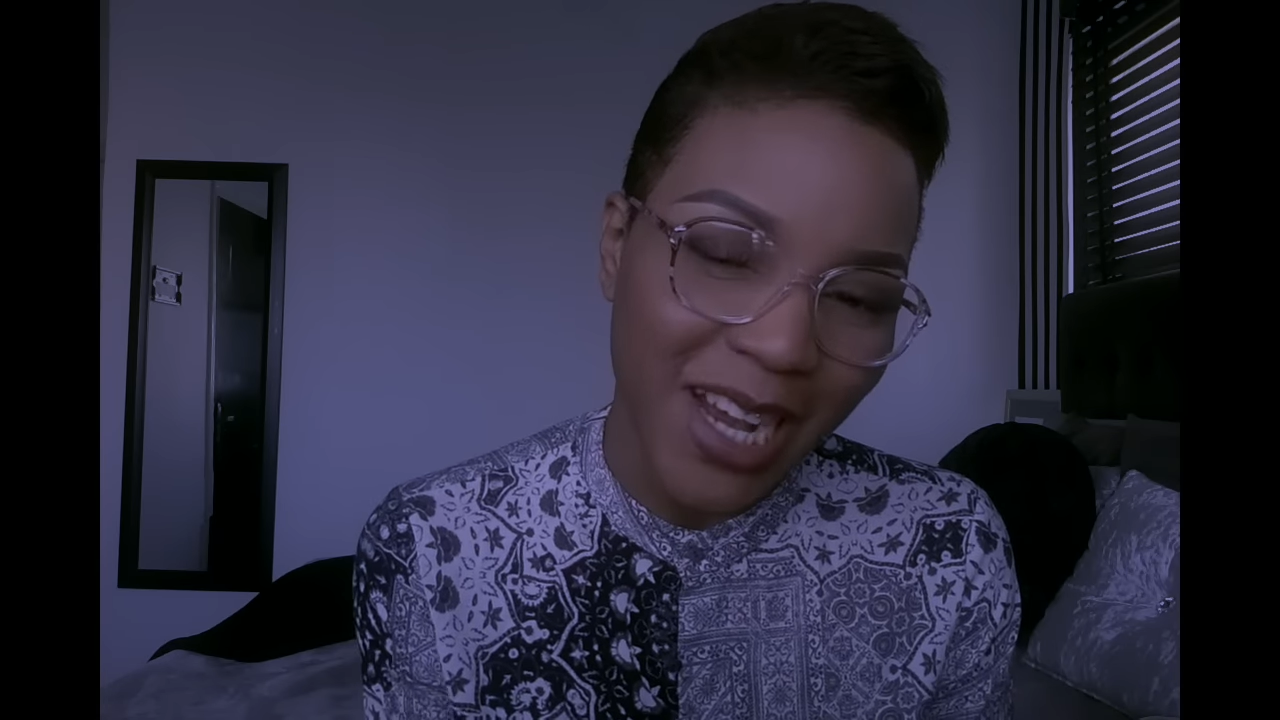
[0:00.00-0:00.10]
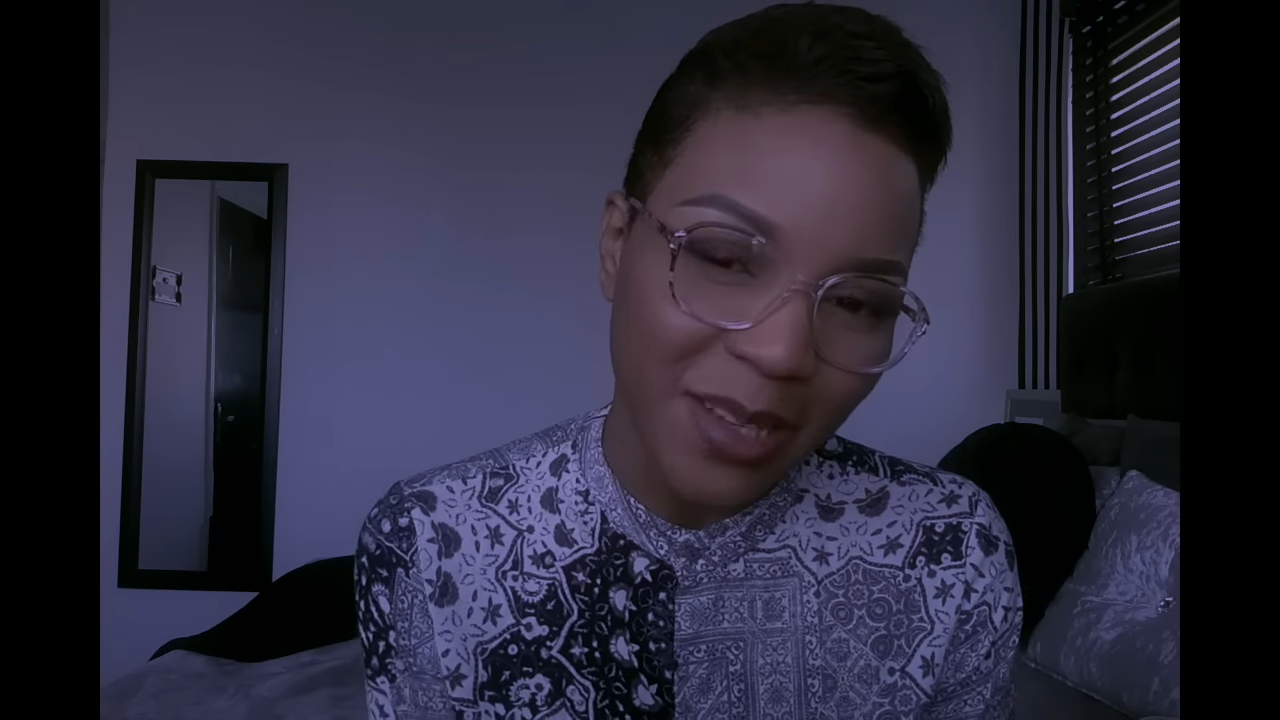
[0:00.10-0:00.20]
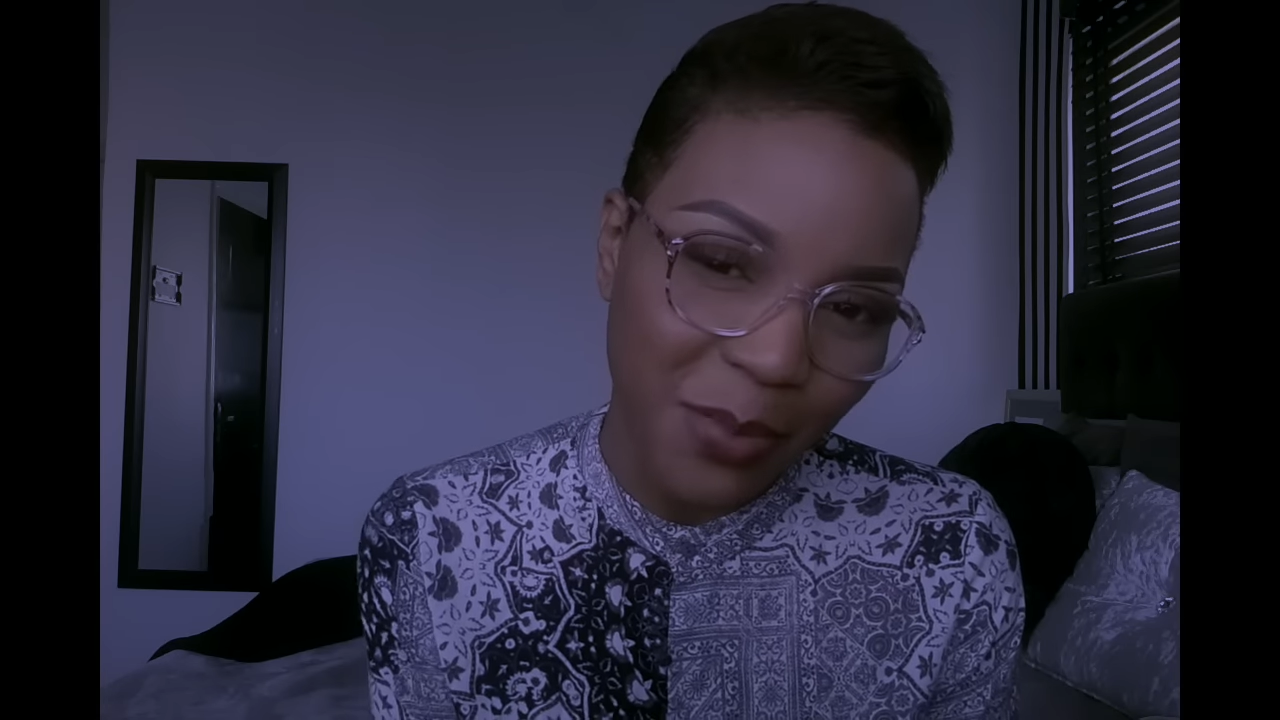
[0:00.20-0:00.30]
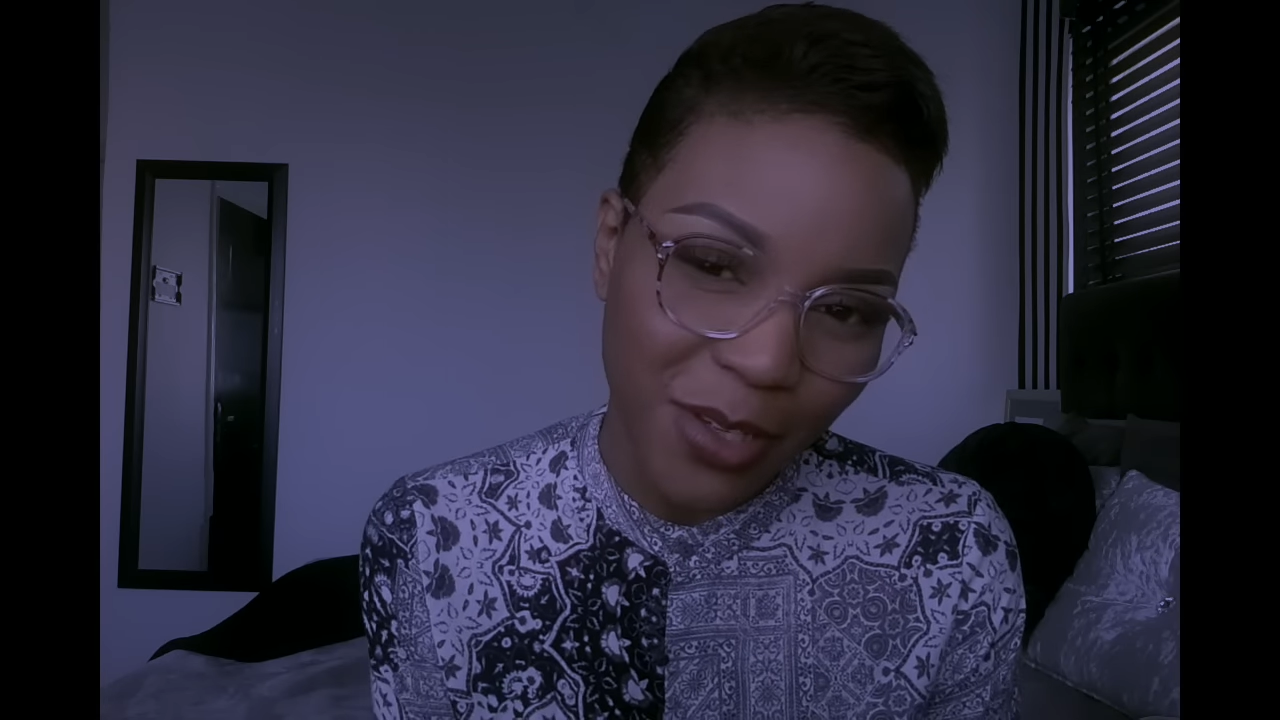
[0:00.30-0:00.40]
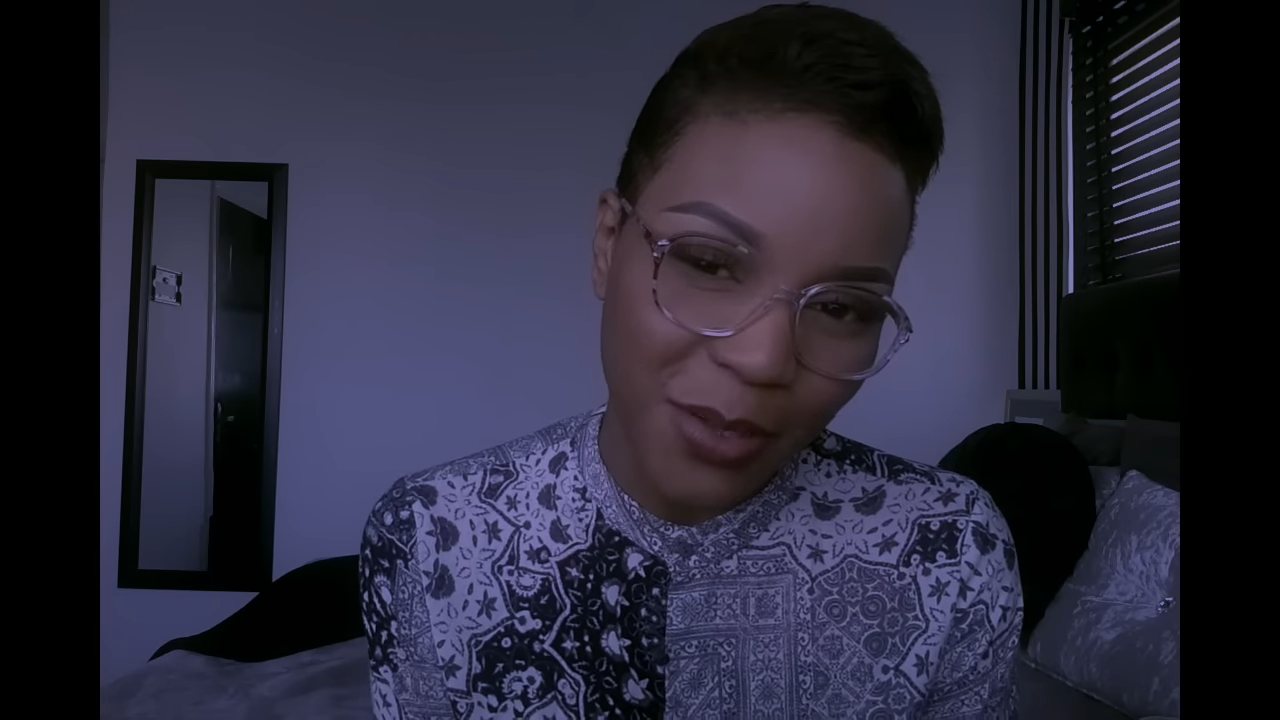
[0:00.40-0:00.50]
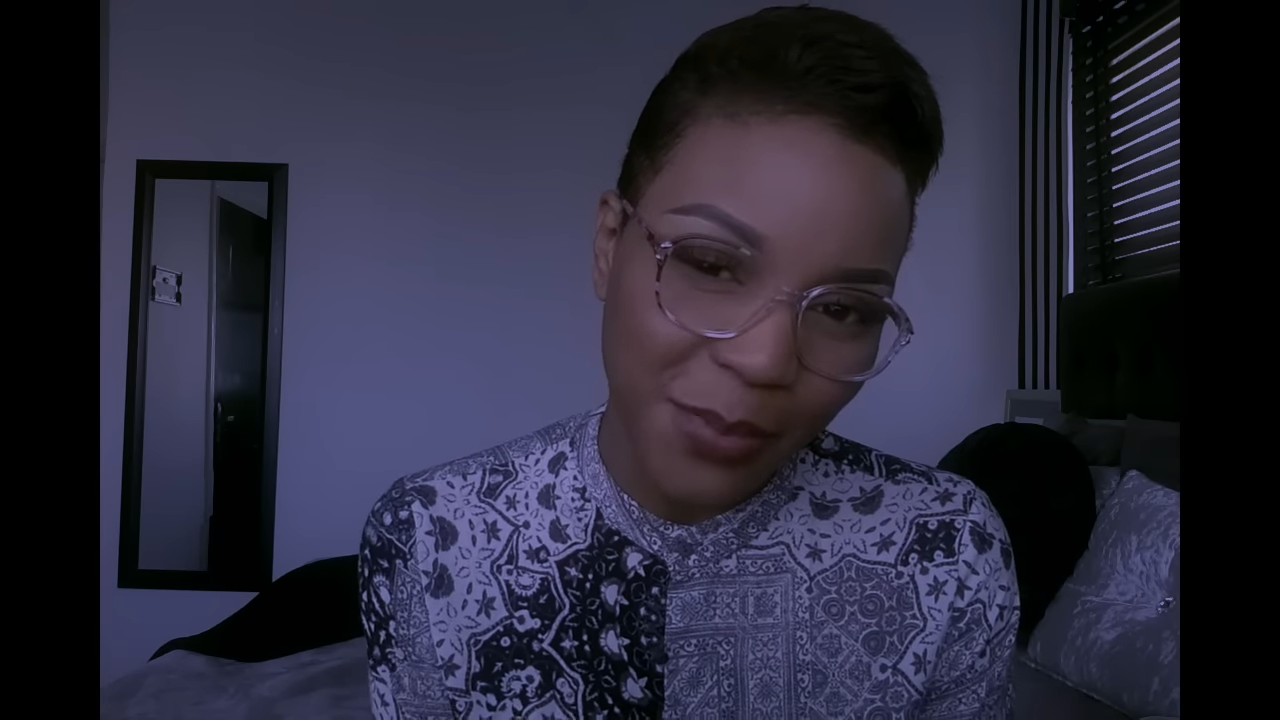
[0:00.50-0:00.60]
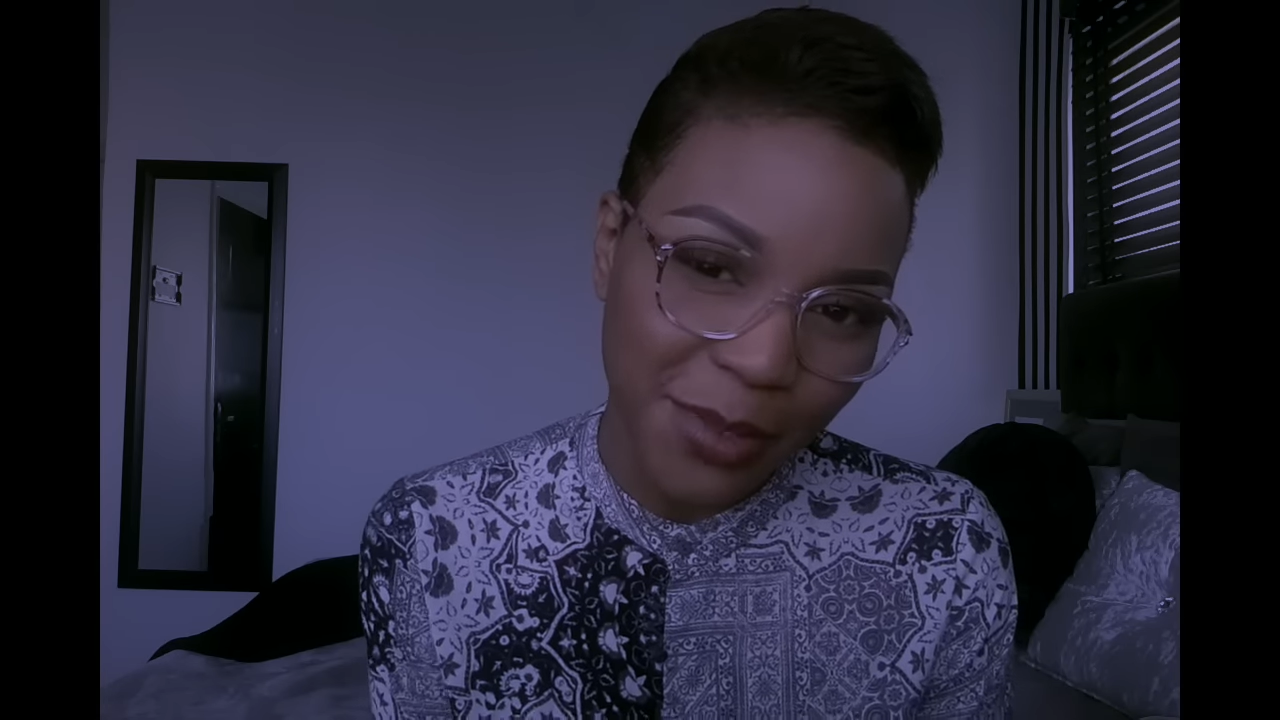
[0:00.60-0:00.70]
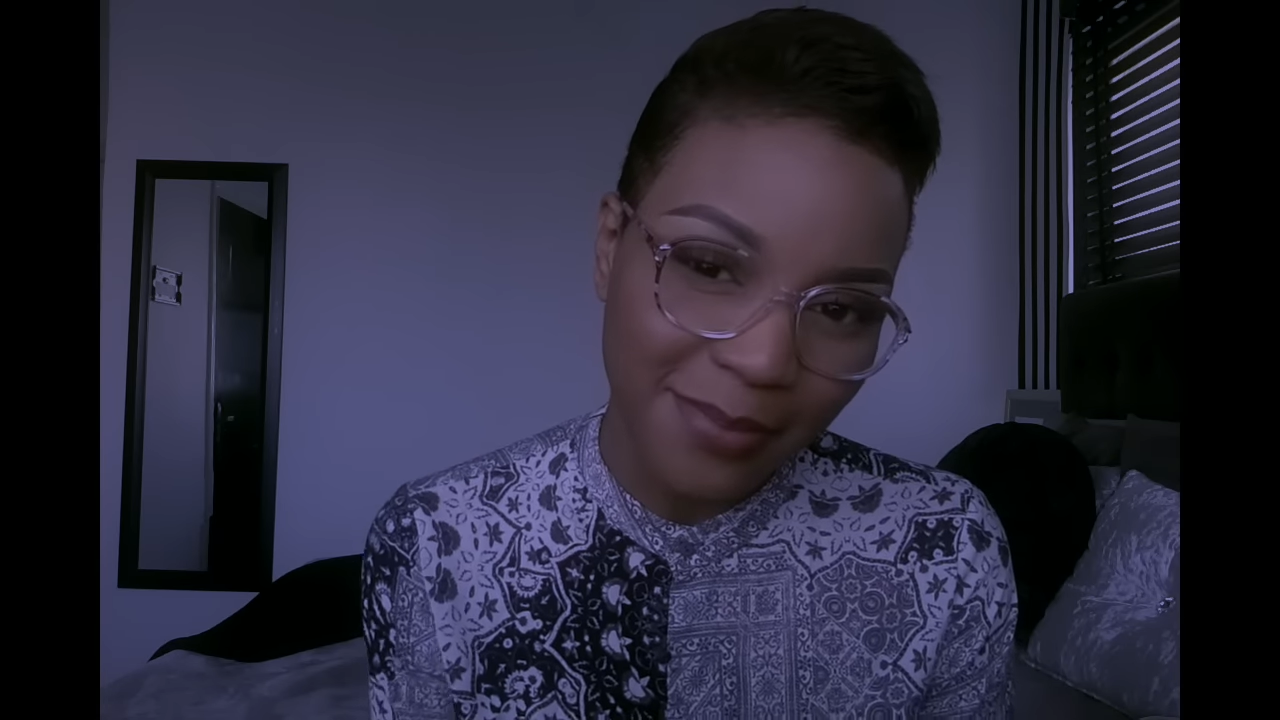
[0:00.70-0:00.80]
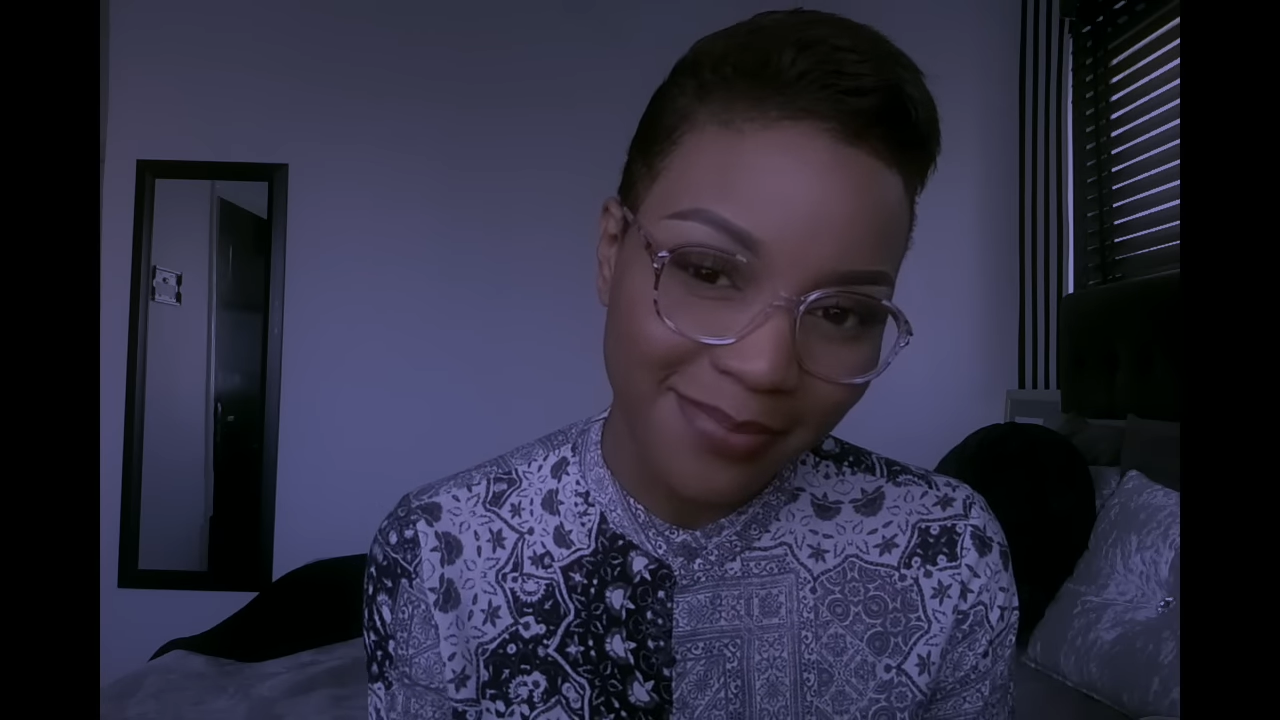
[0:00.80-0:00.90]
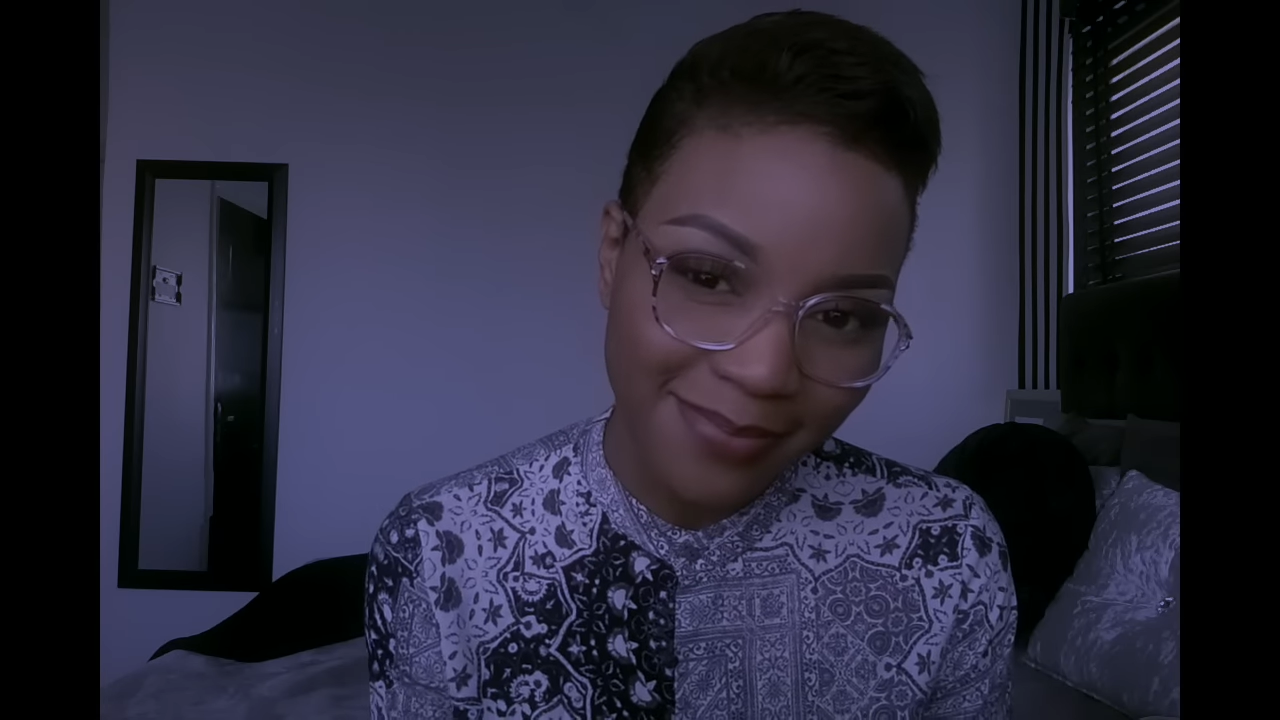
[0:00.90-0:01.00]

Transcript: as possible.